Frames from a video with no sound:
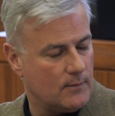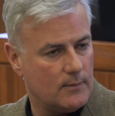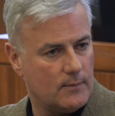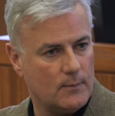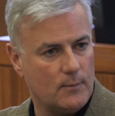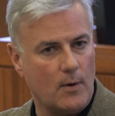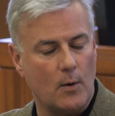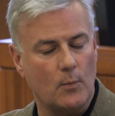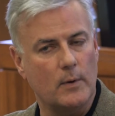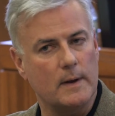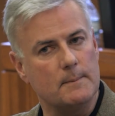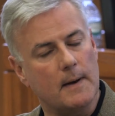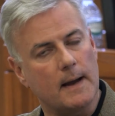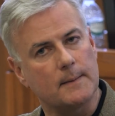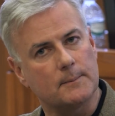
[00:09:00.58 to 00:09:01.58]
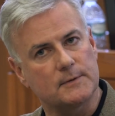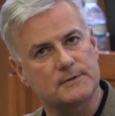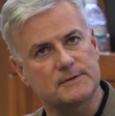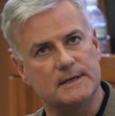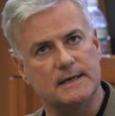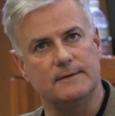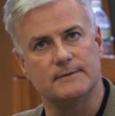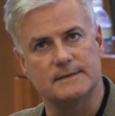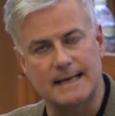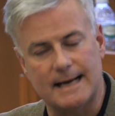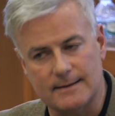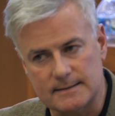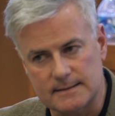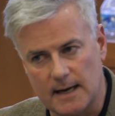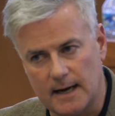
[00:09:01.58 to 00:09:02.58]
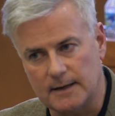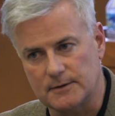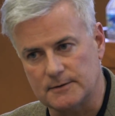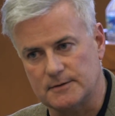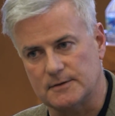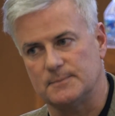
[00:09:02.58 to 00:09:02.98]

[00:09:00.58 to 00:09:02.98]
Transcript: what we might perceive as outsiders